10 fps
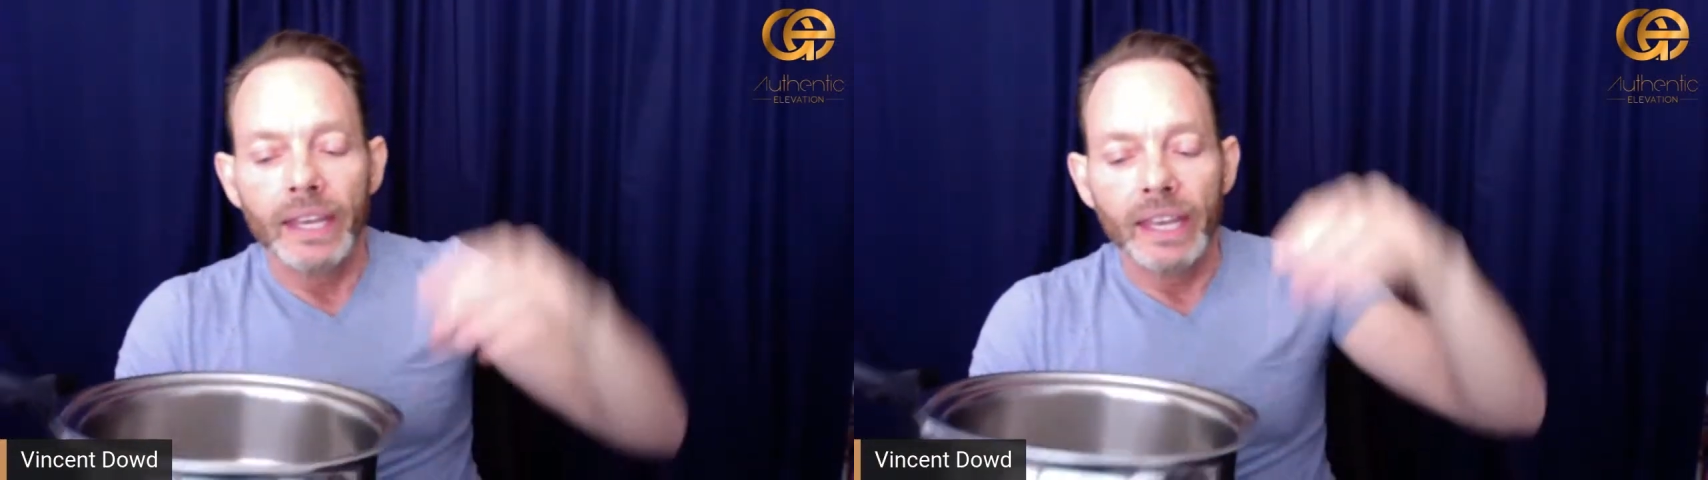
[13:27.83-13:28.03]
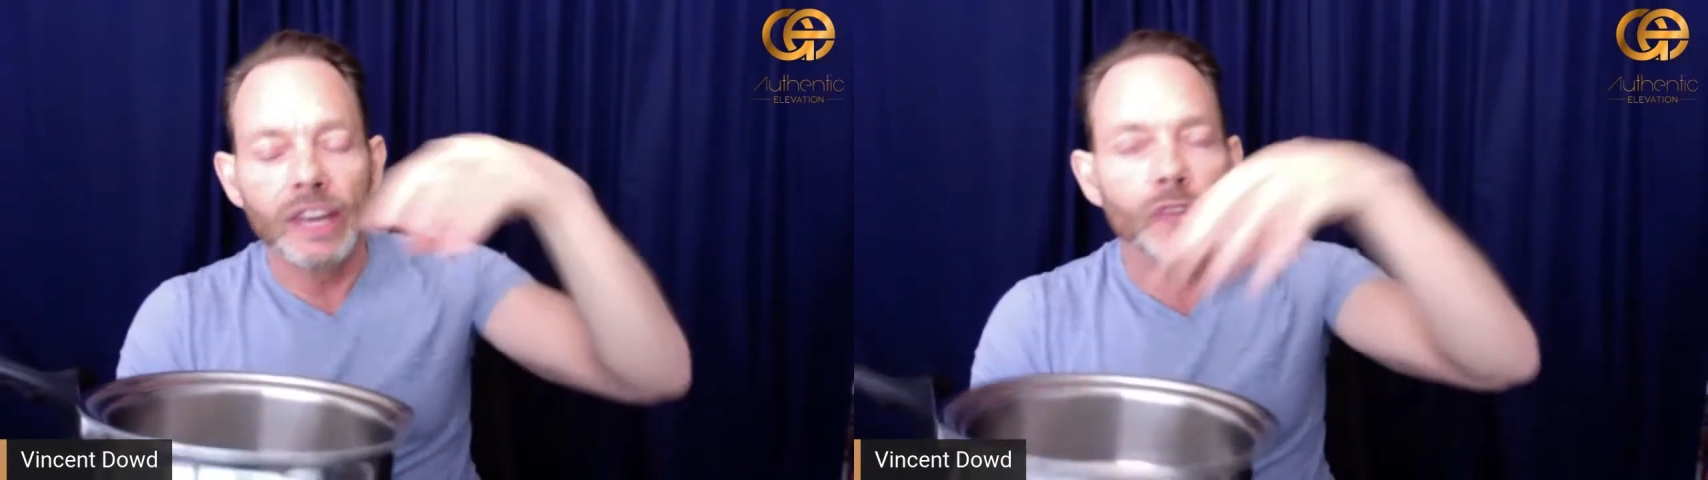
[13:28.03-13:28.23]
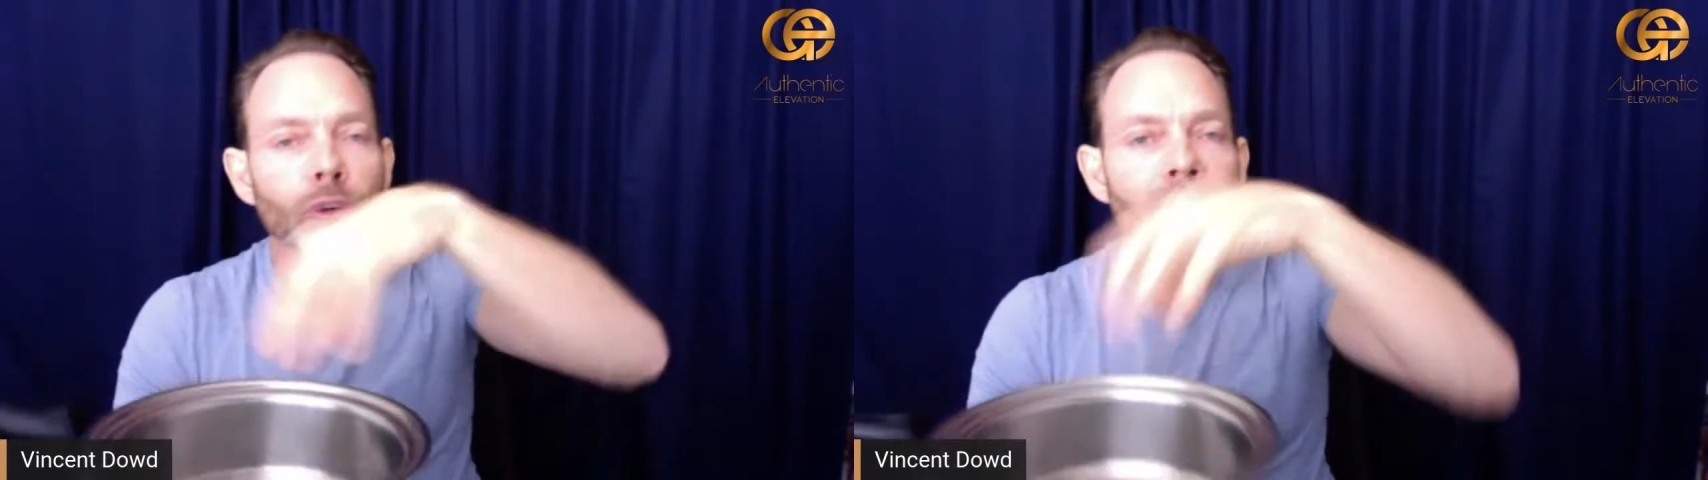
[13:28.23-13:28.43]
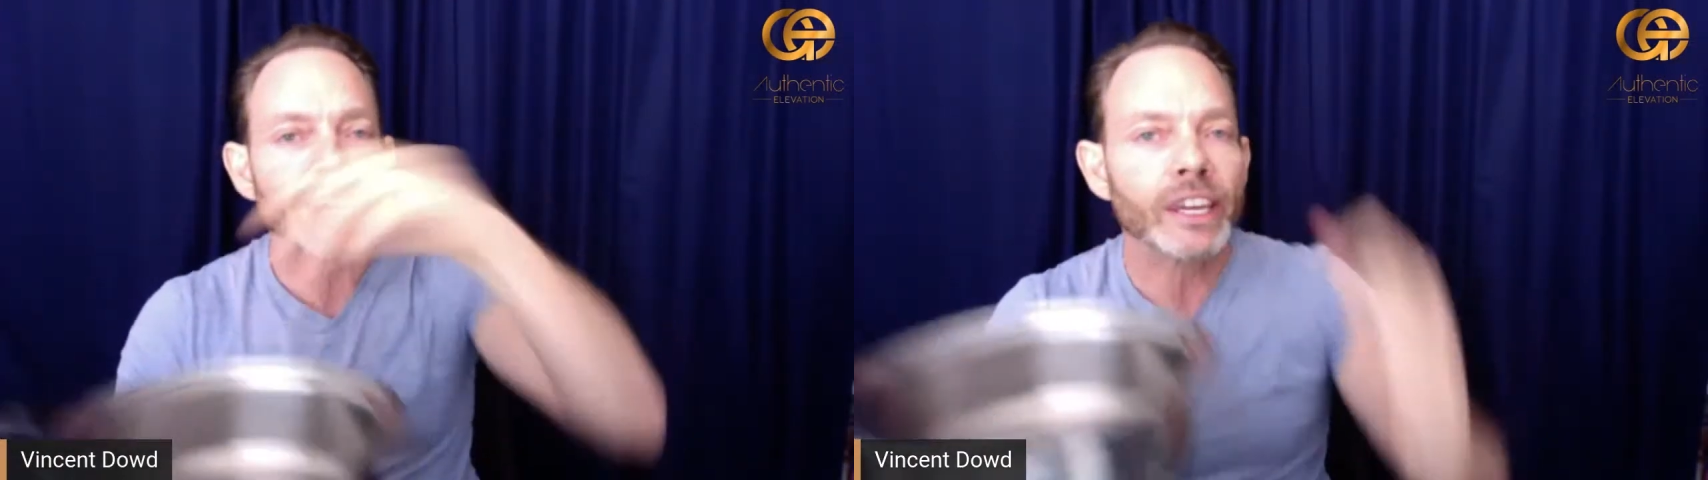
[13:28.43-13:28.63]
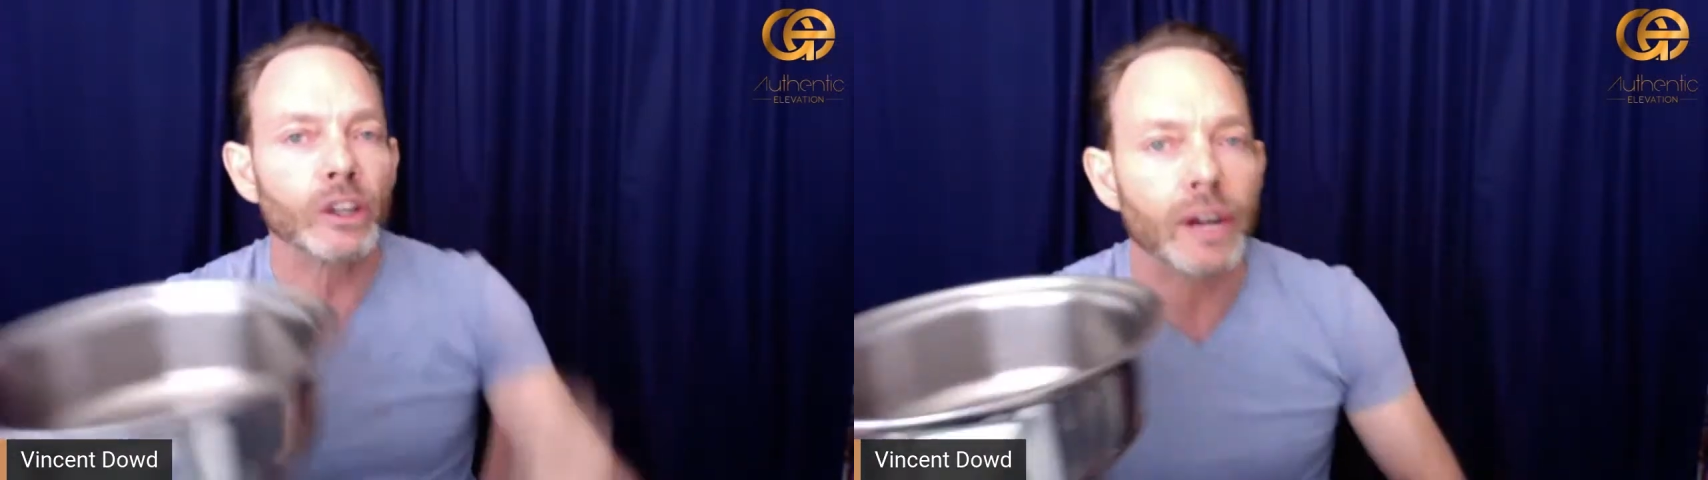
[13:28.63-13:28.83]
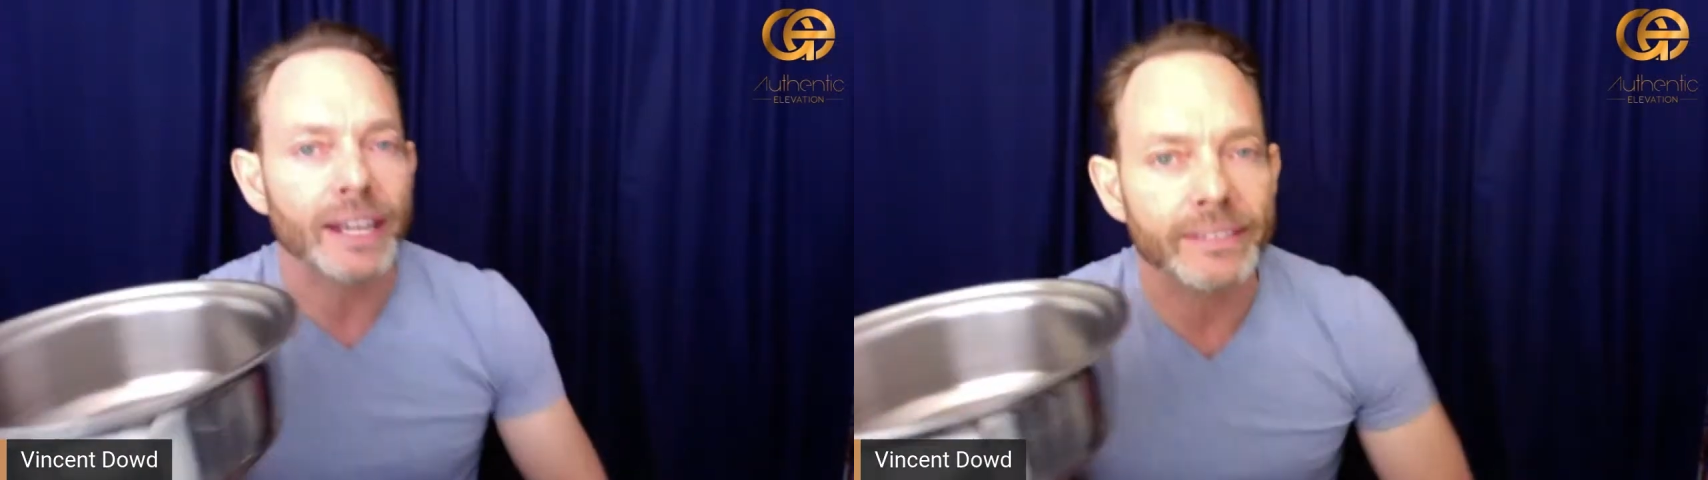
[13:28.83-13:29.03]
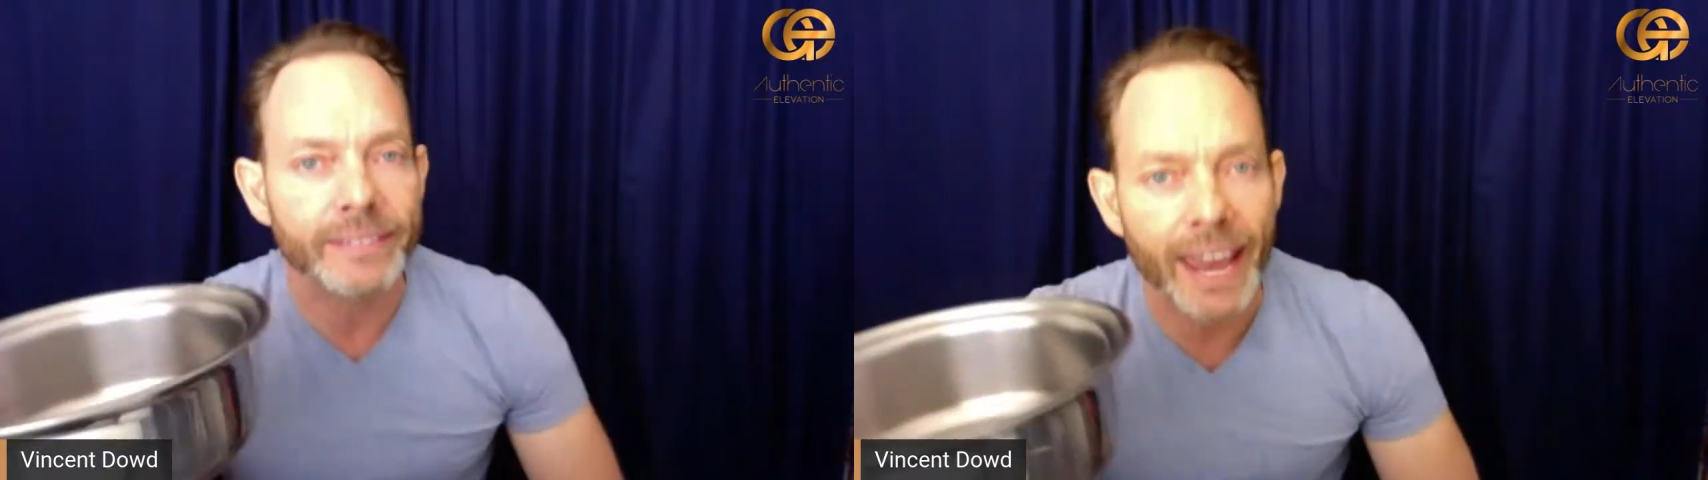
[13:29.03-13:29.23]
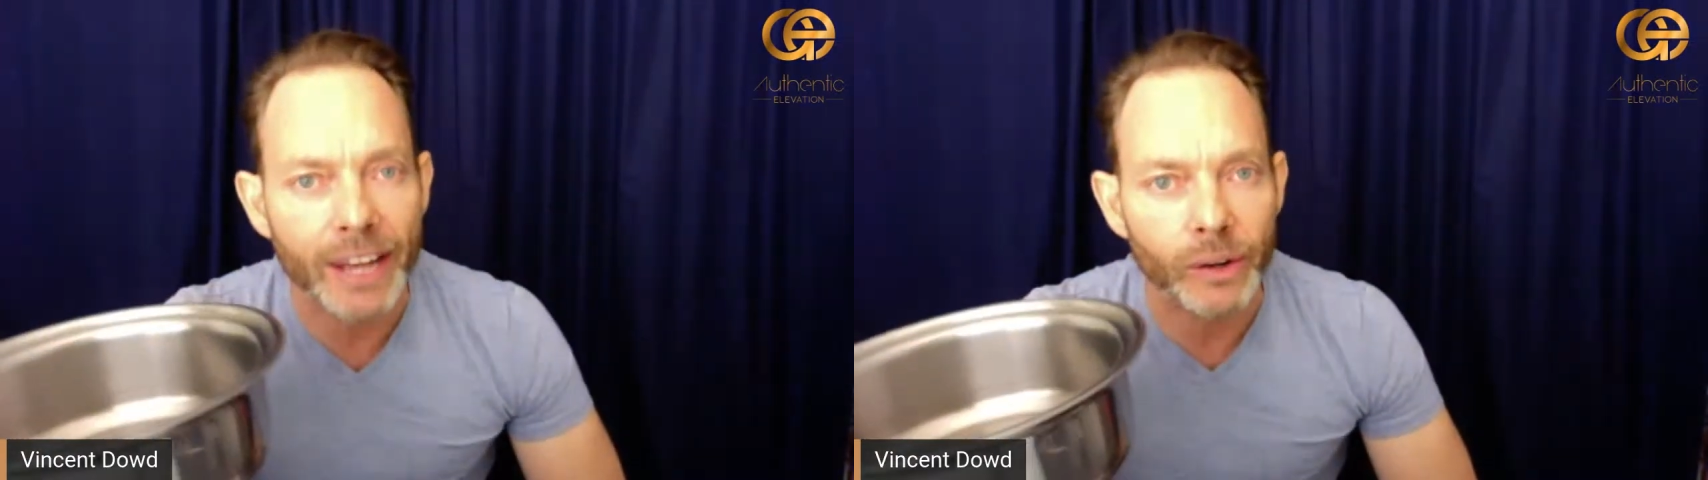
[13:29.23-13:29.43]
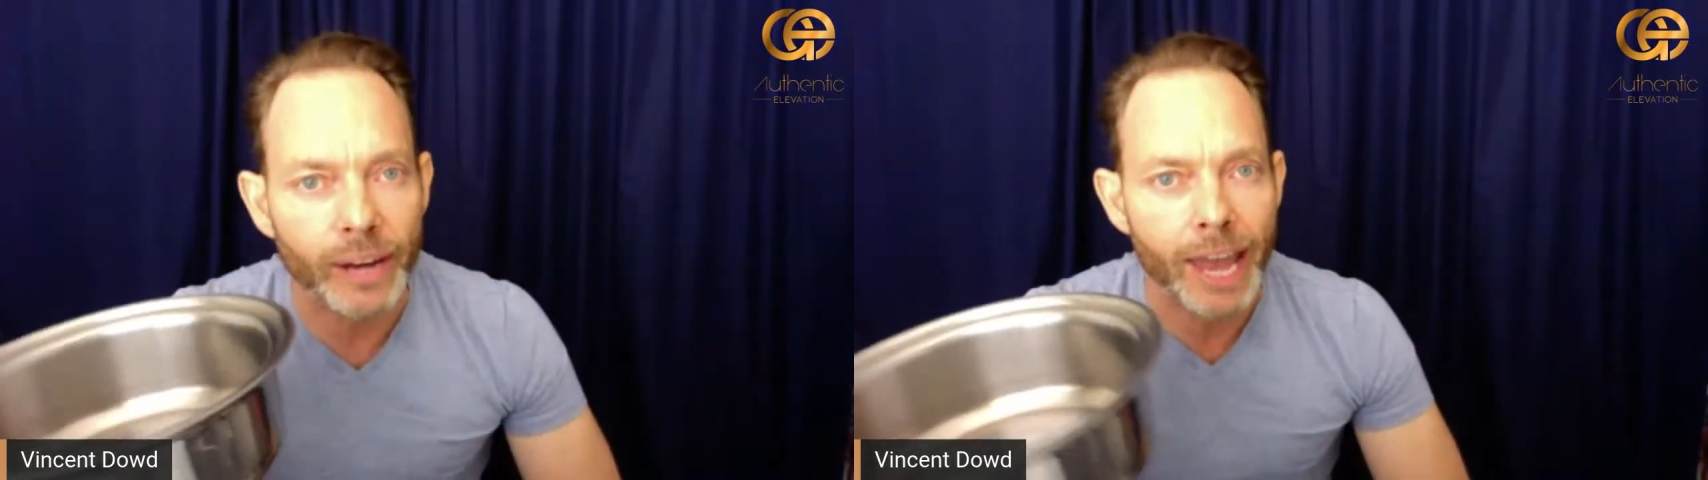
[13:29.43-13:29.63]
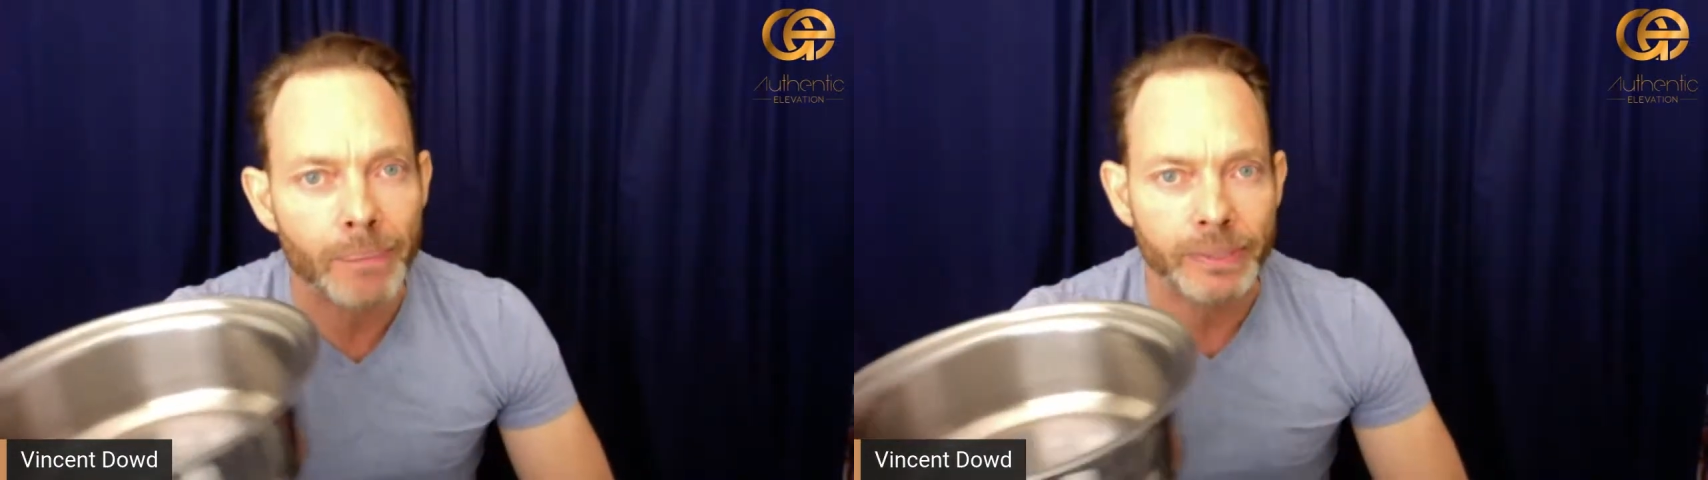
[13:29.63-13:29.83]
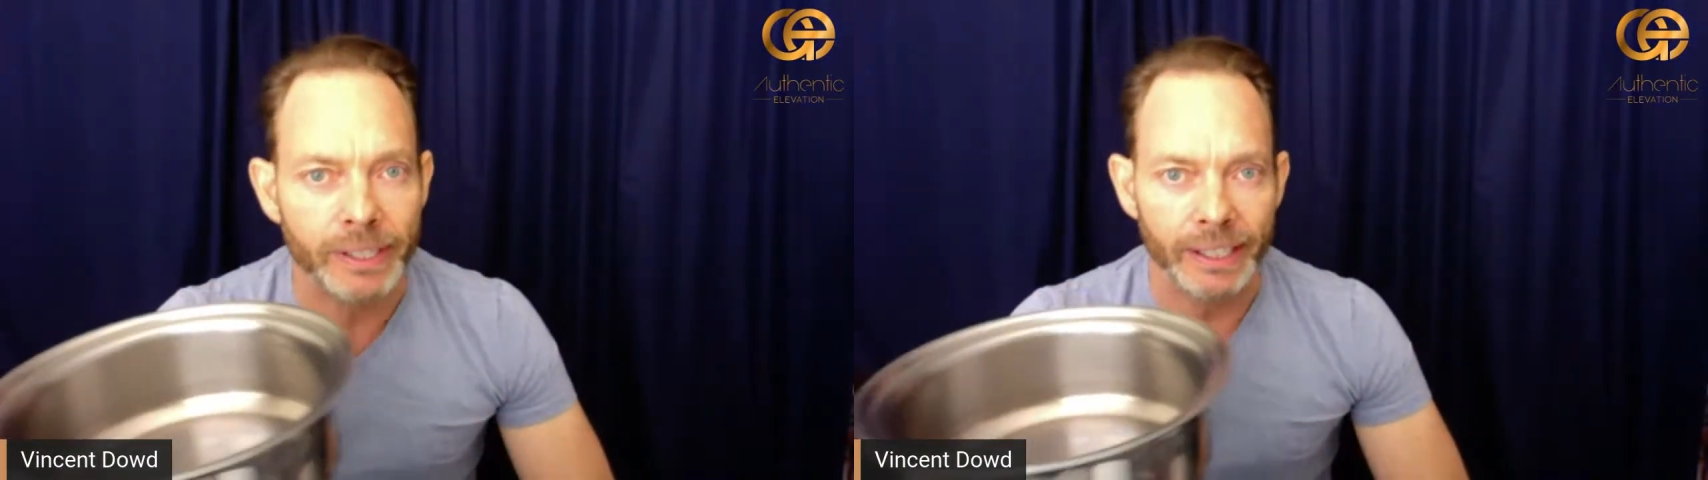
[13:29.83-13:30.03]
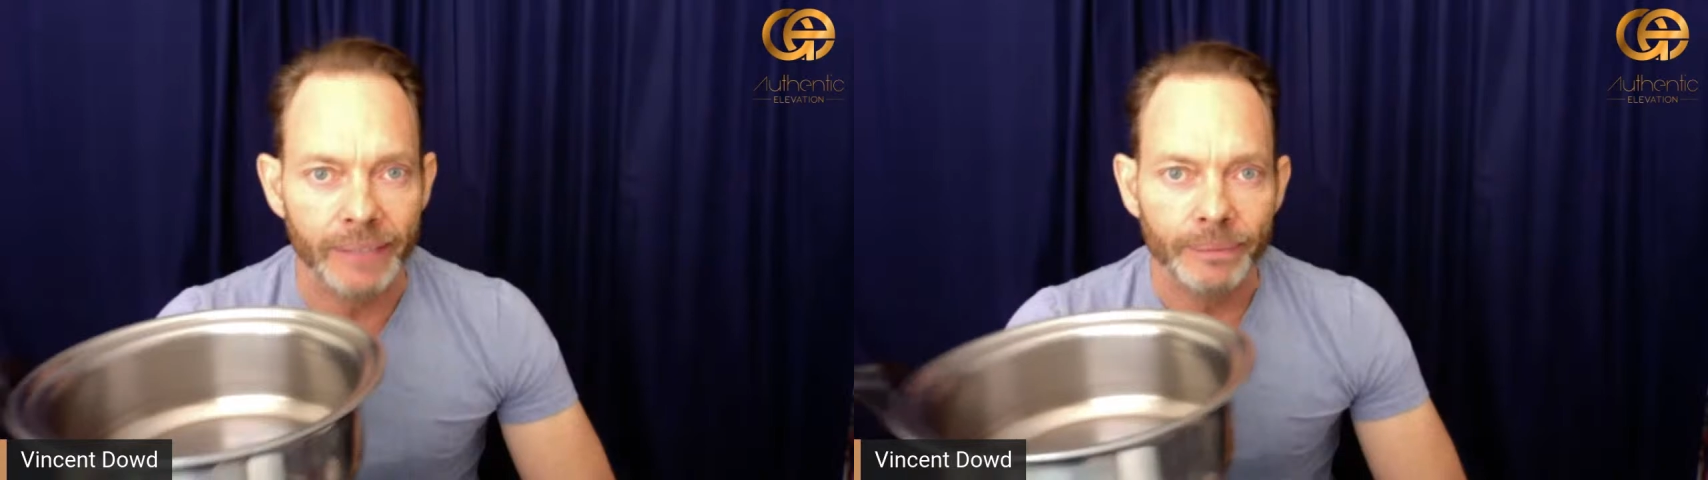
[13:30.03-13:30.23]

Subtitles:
If we can get our container empty,